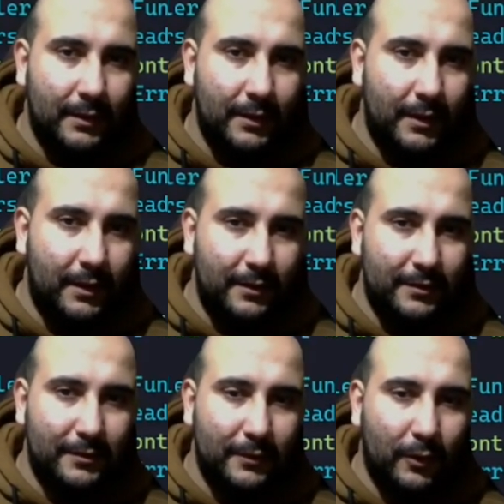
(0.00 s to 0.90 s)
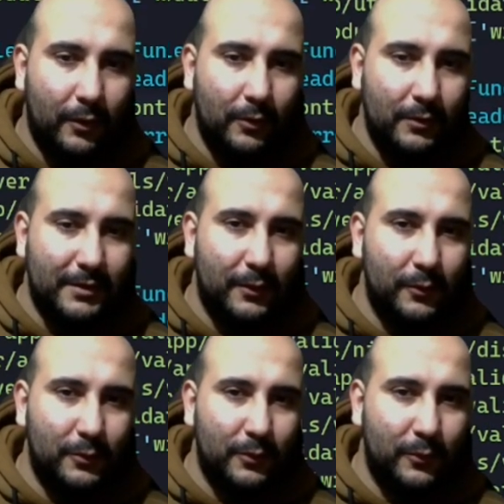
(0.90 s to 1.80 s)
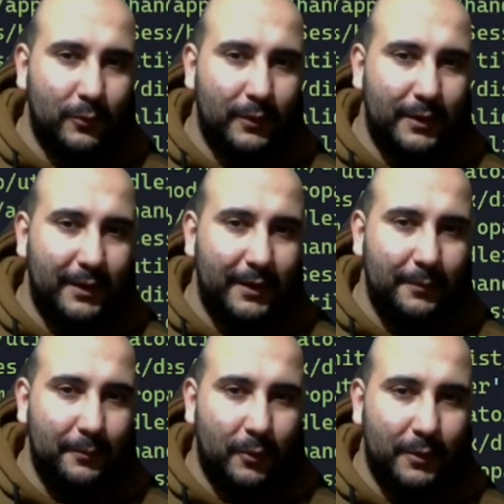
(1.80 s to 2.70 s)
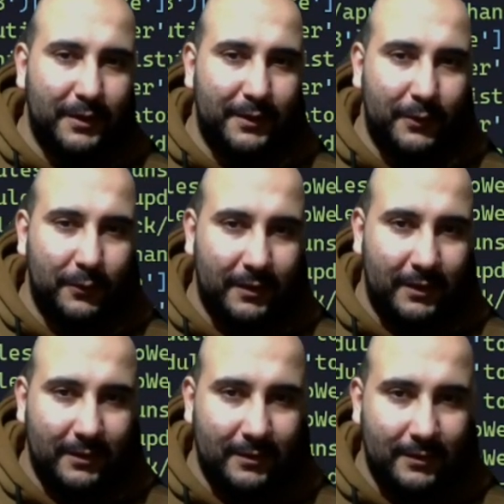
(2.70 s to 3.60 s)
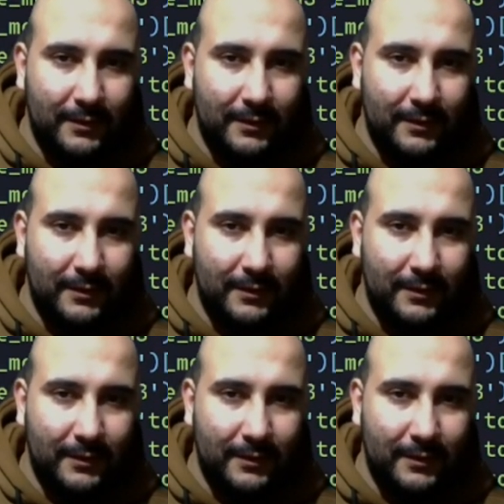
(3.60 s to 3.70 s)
here is all the auto imported utils.